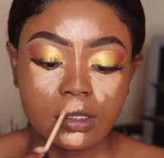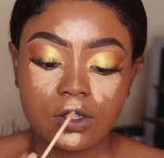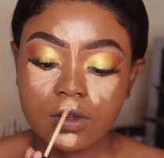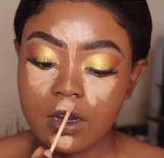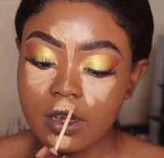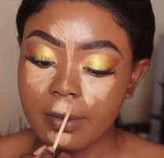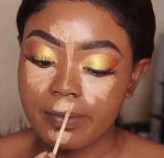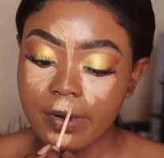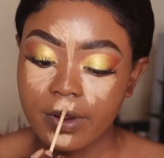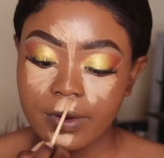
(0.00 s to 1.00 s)
you are a
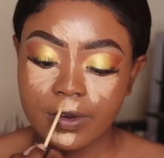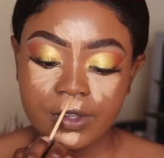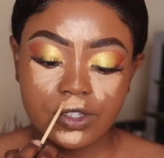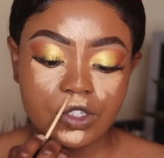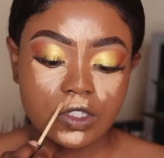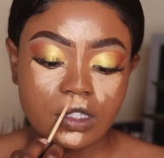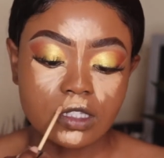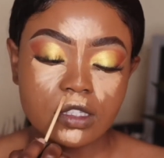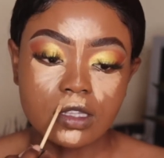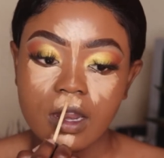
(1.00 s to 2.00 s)
pro, you
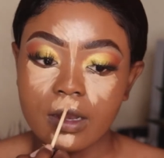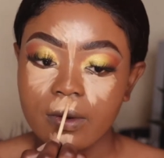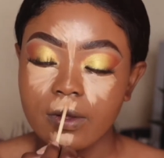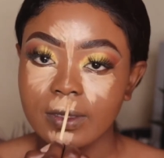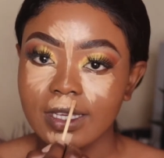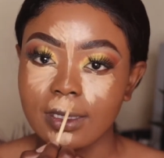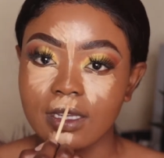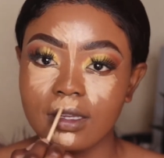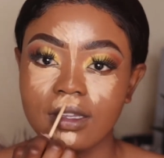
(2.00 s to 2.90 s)
just started all in.